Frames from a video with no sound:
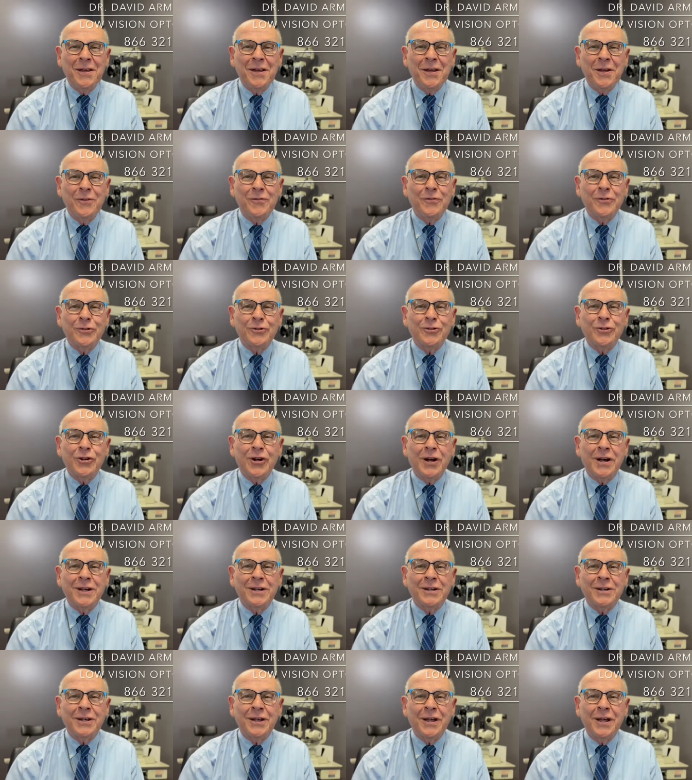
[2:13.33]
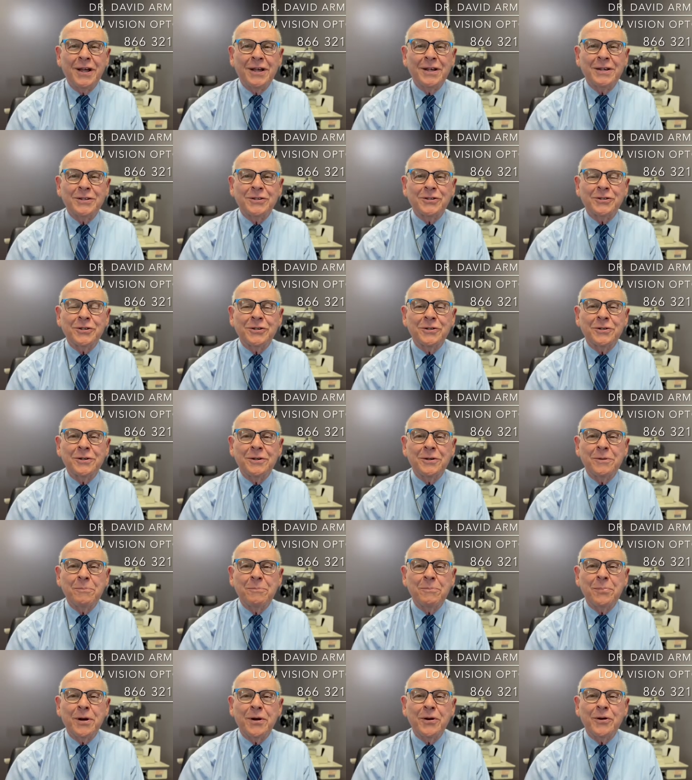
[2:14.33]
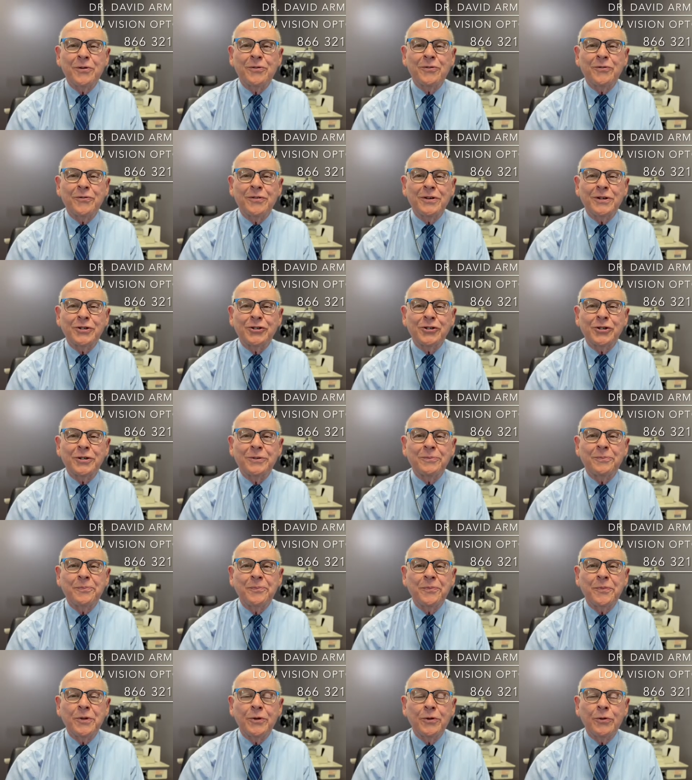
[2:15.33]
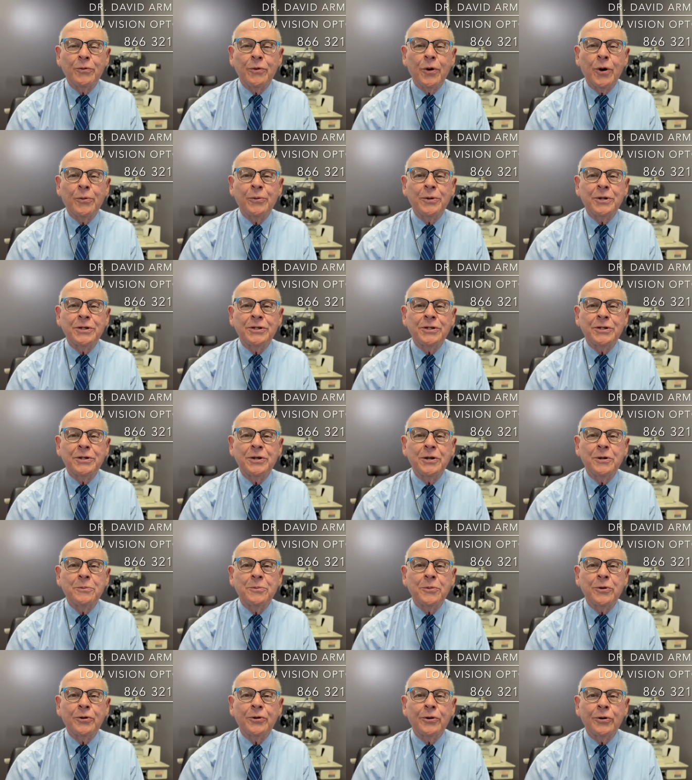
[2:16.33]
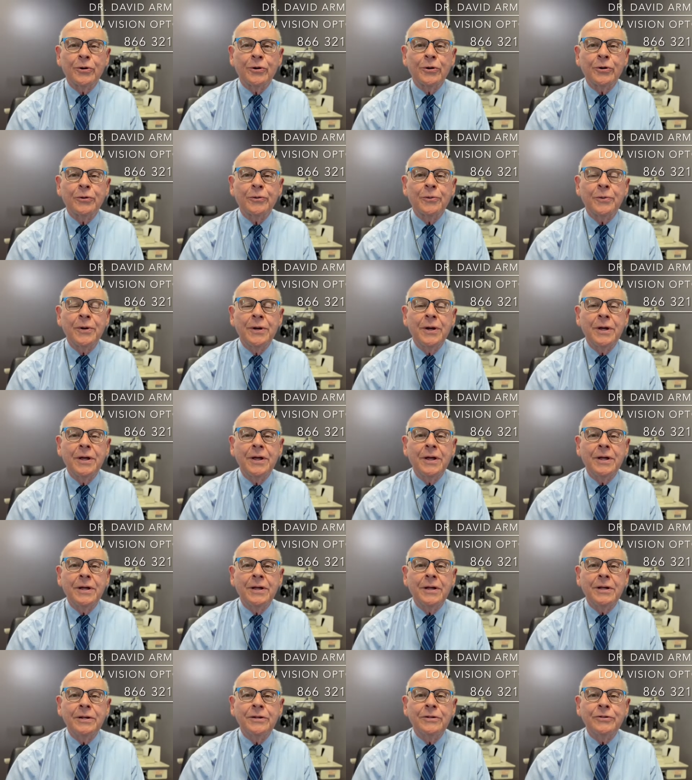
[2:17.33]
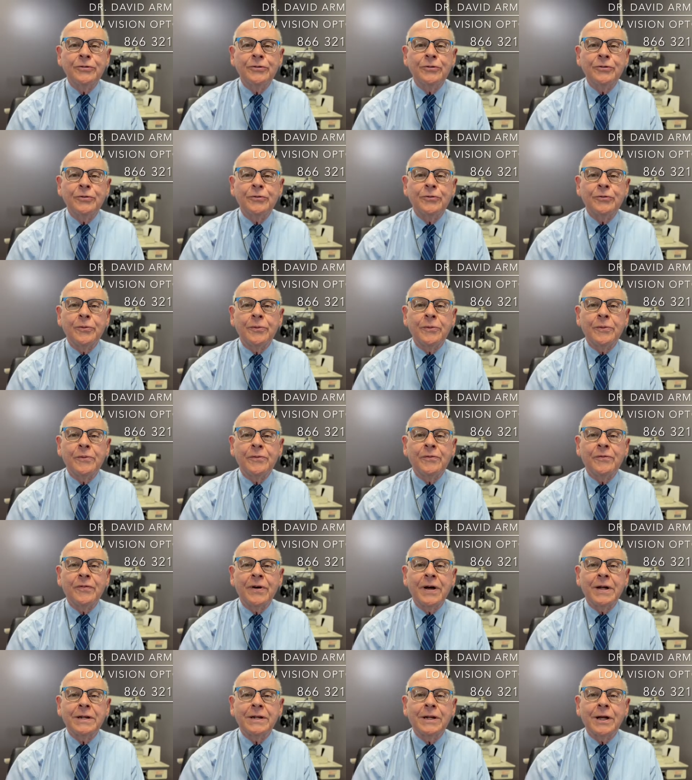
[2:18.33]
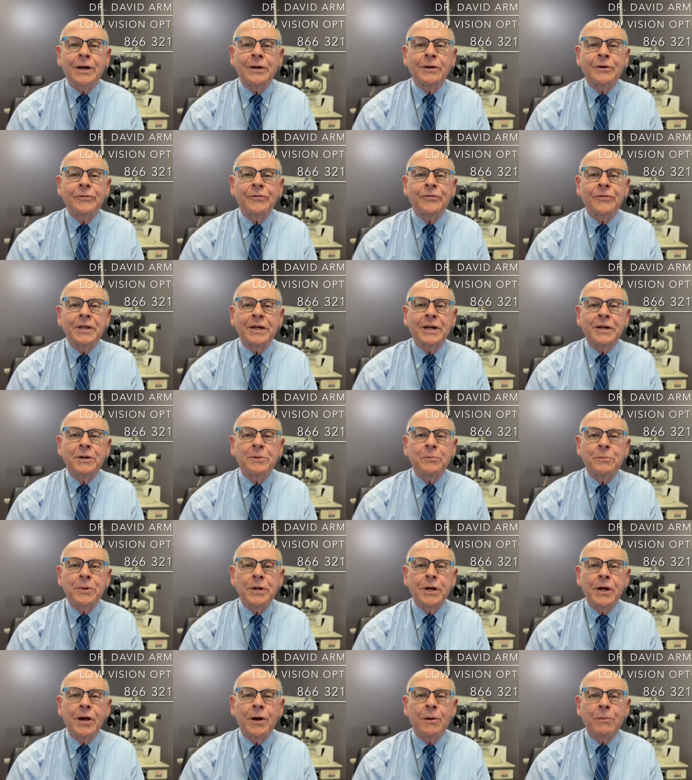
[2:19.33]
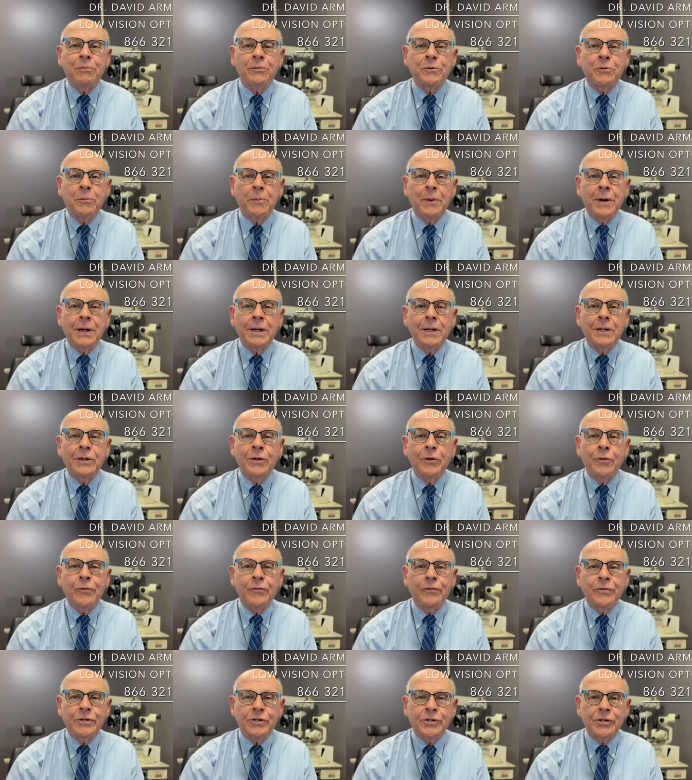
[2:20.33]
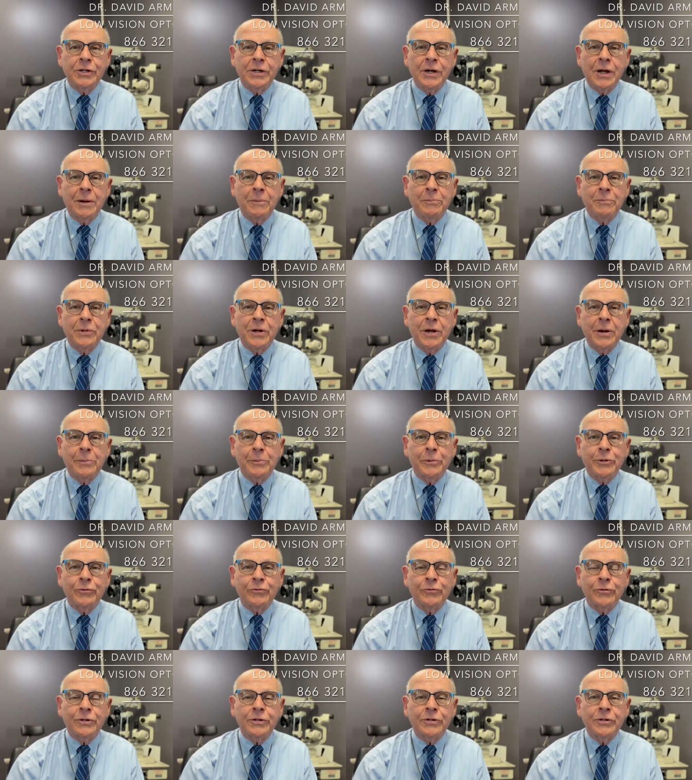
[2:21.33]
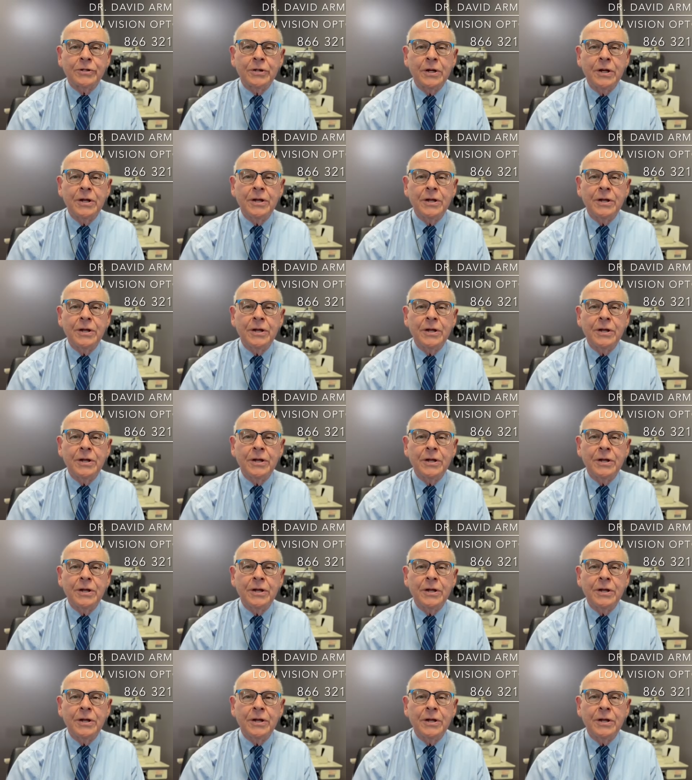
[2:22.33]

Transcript: If your child has impaired vision, you owe it to him or her to find out if they can be helped by a low vision optometrist.